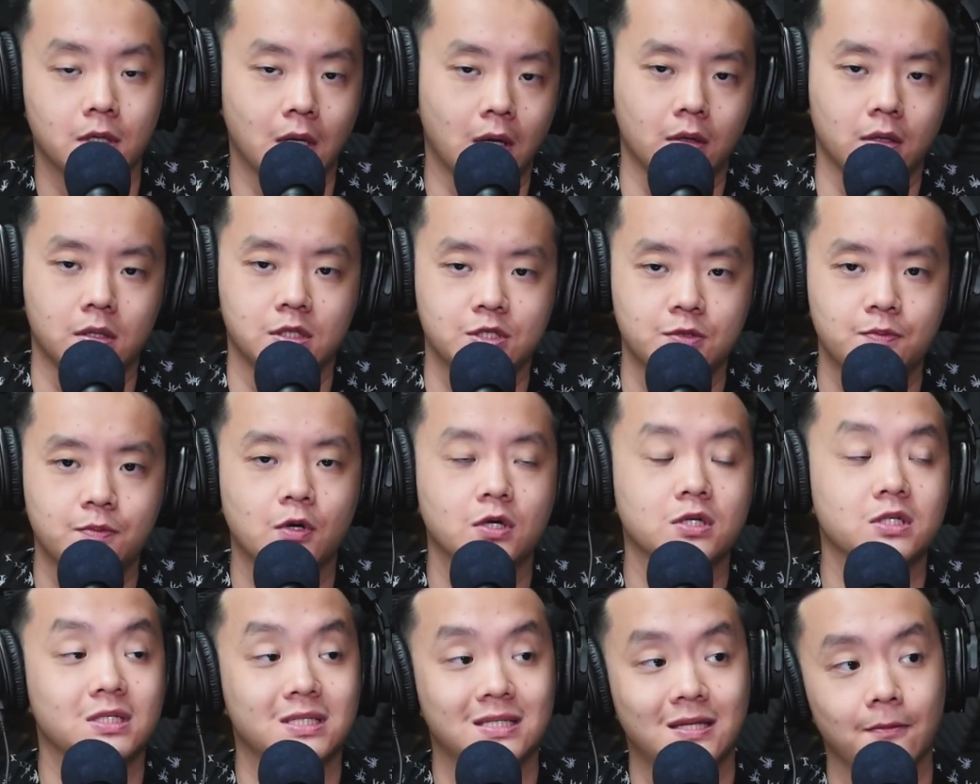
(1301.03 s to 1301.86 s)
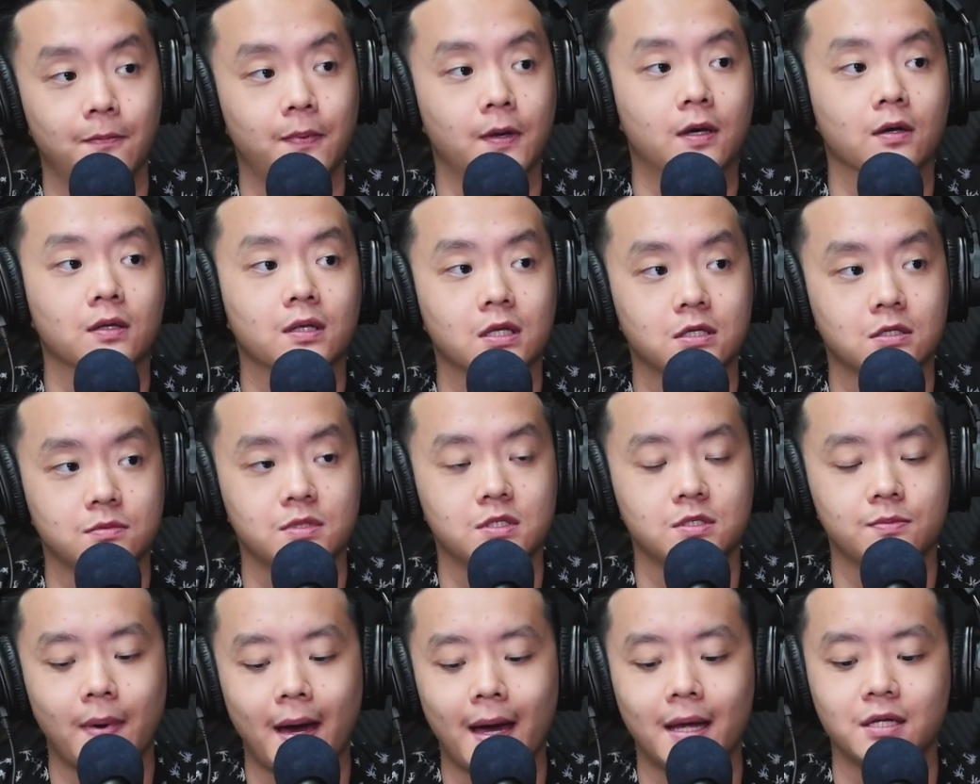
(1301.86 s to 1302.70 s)
Now, just because it's typical doesn't mean
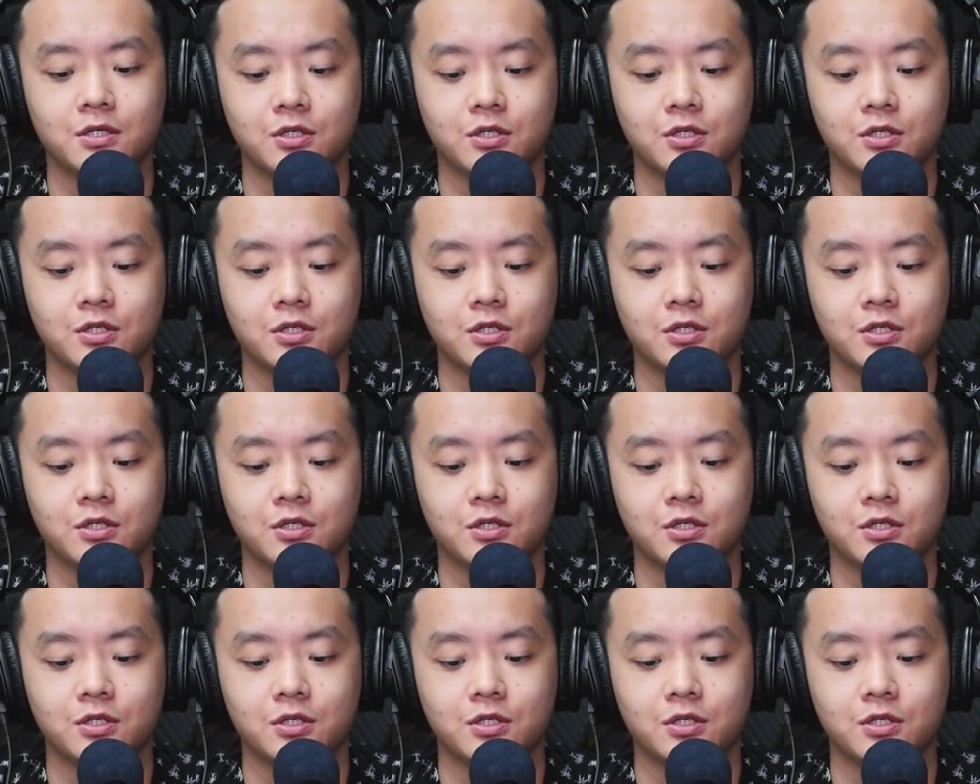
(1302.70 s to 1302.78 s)
it's bad.